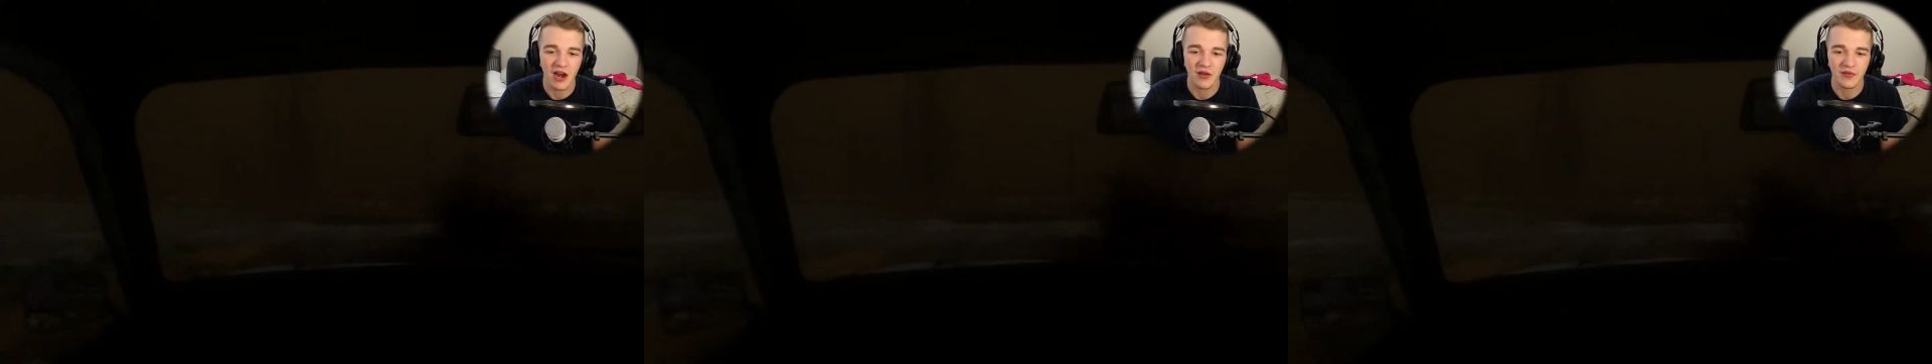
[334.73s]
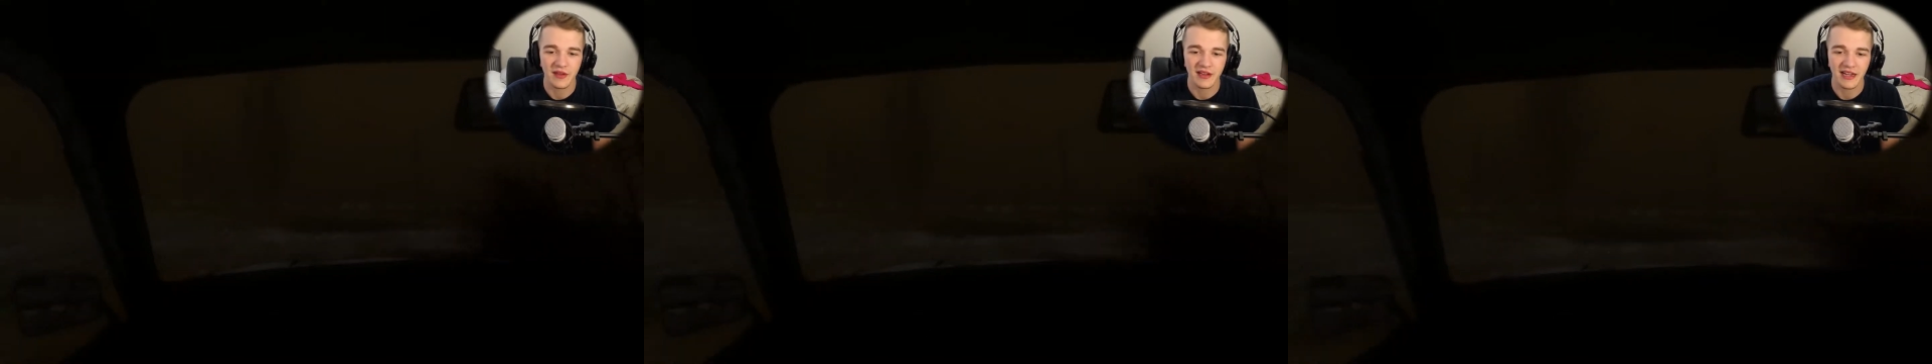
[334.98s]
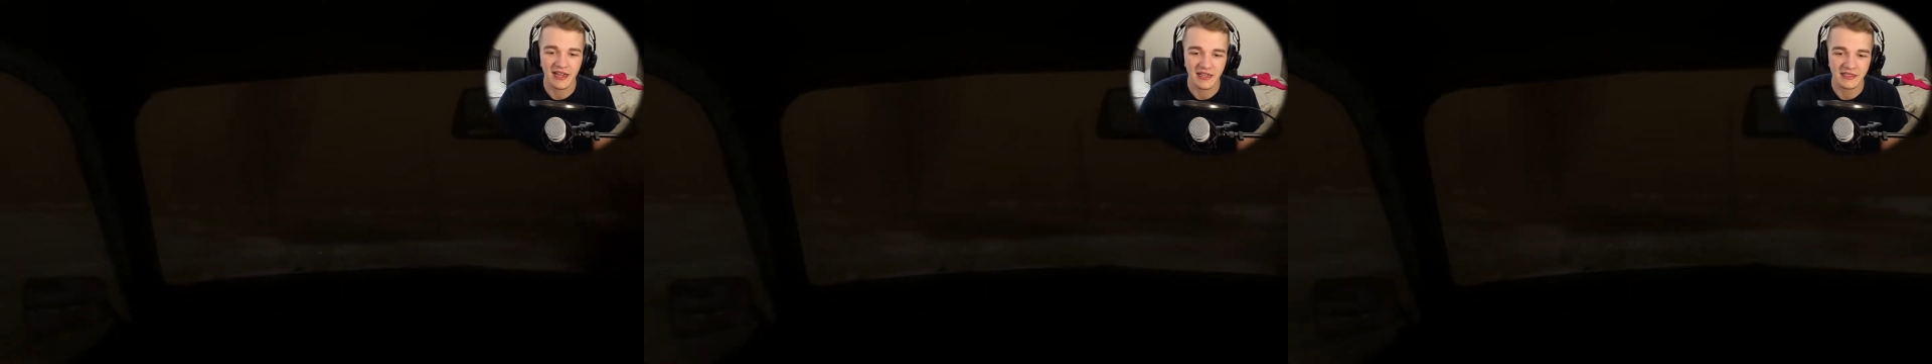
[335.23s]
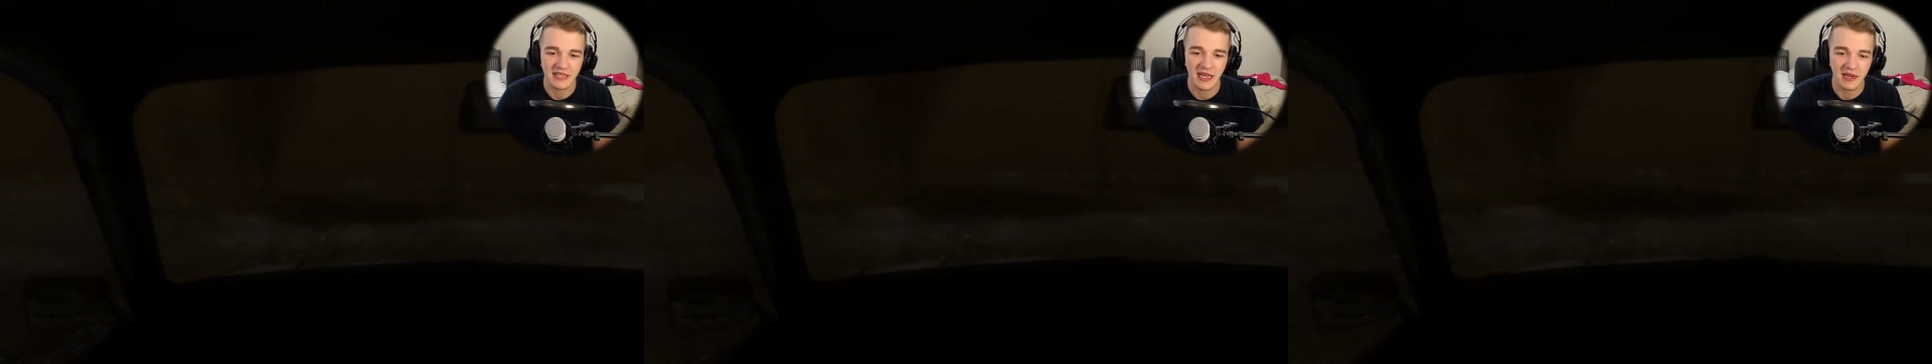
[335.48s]
I don't think I
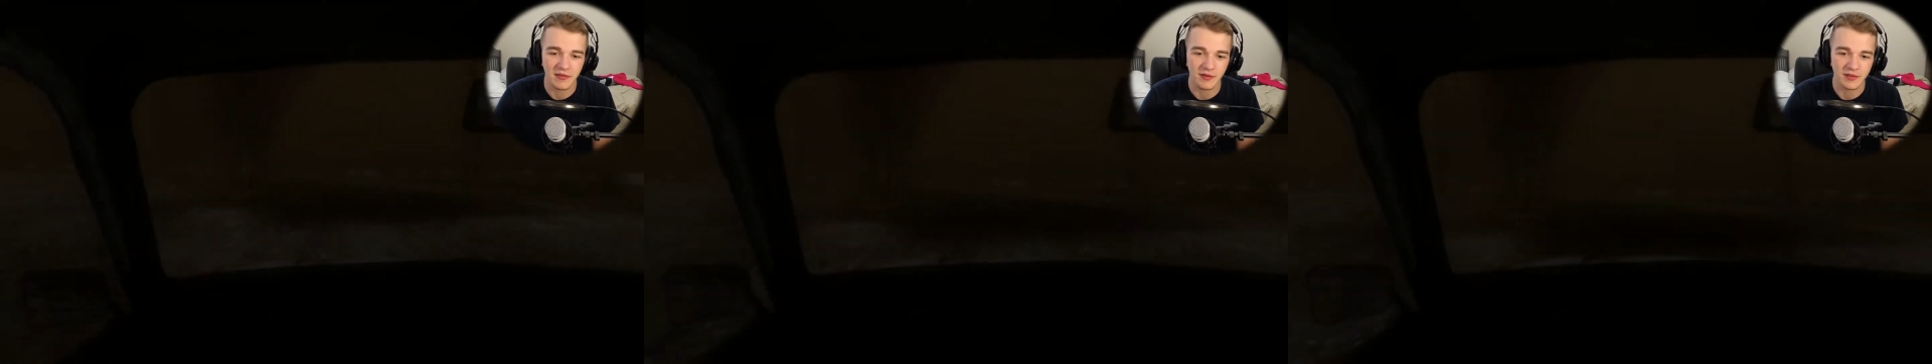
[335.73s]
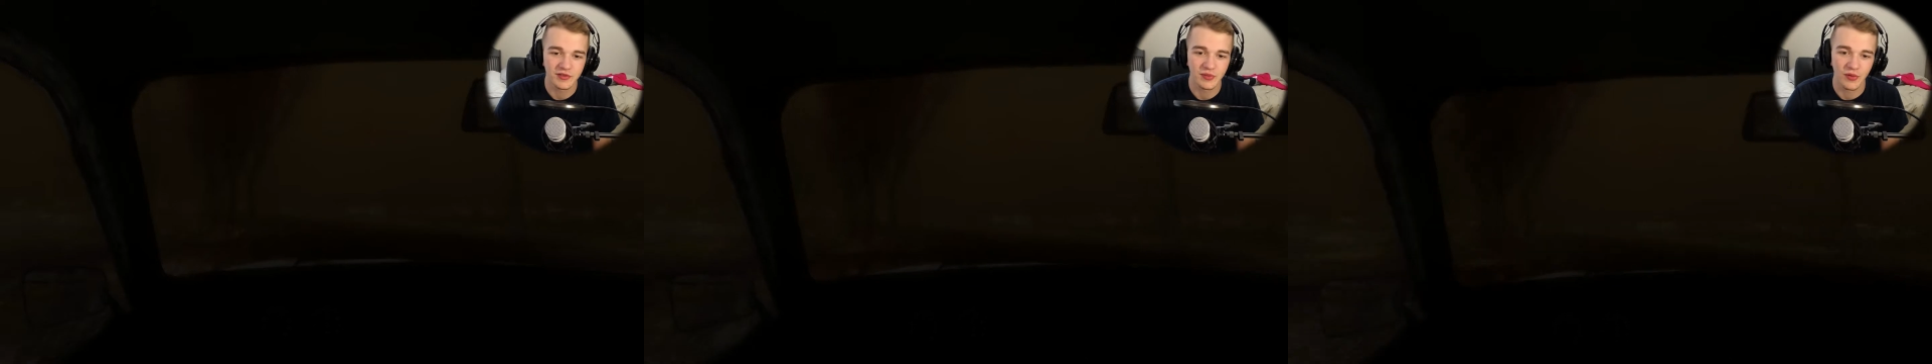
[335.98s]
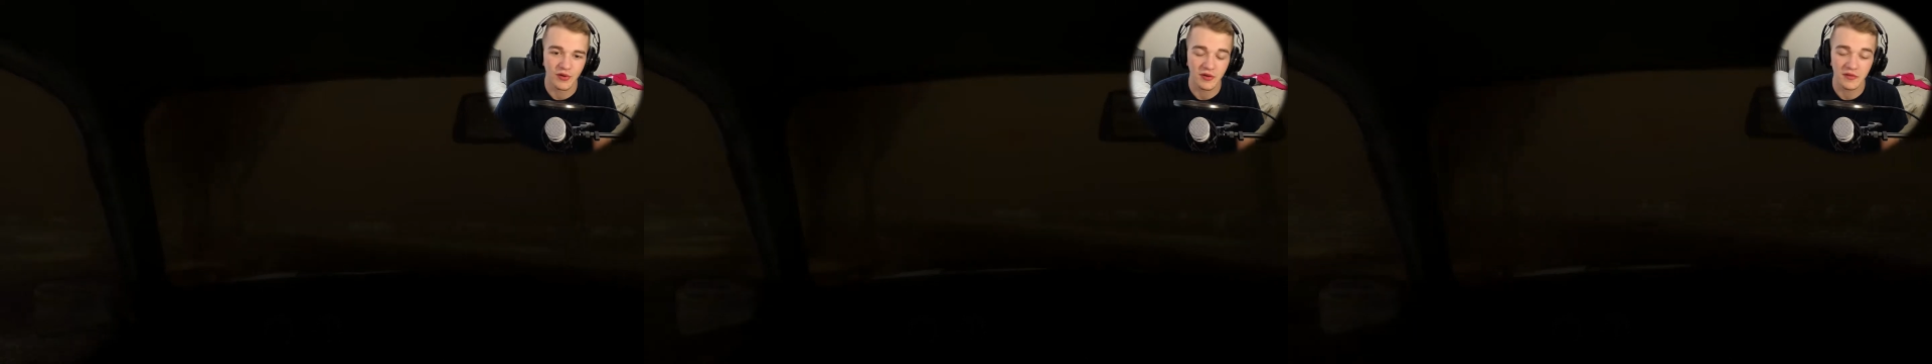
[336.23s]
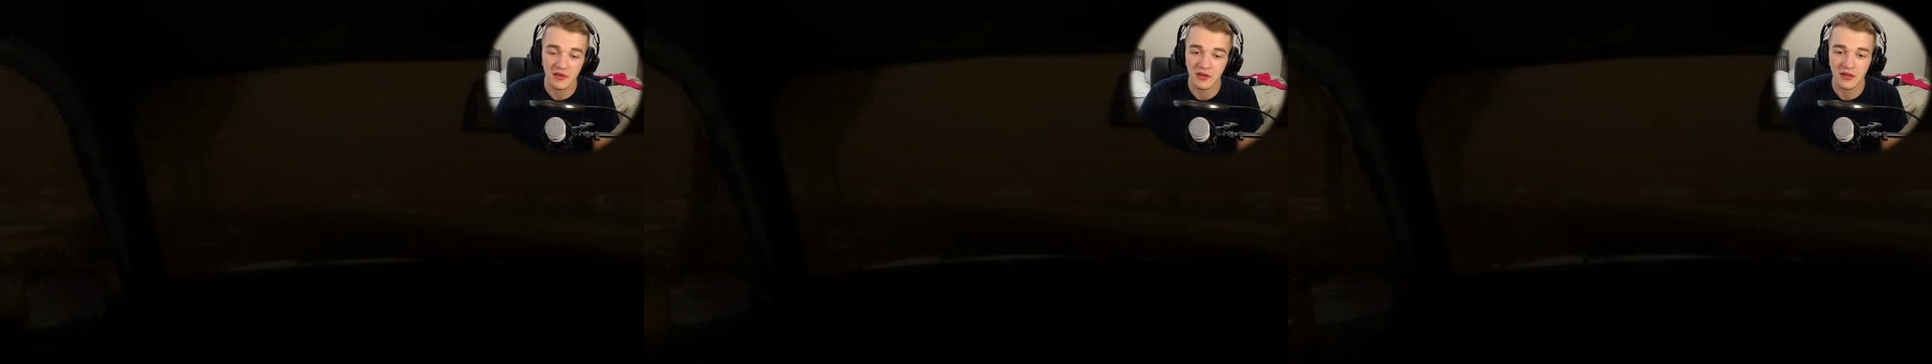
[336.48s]
can take much more
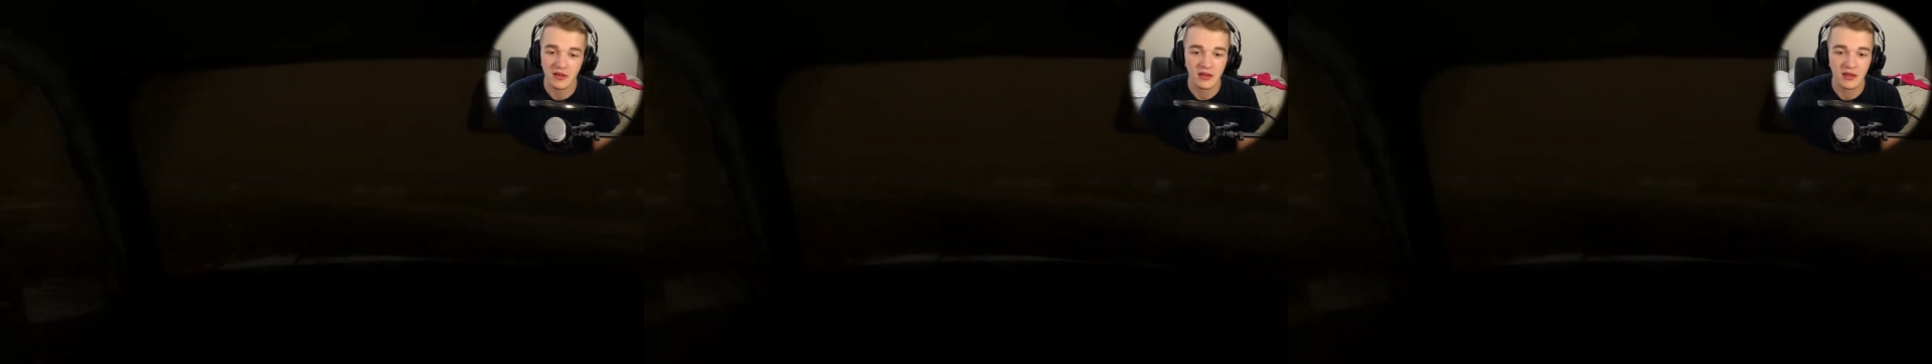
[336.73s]
of it.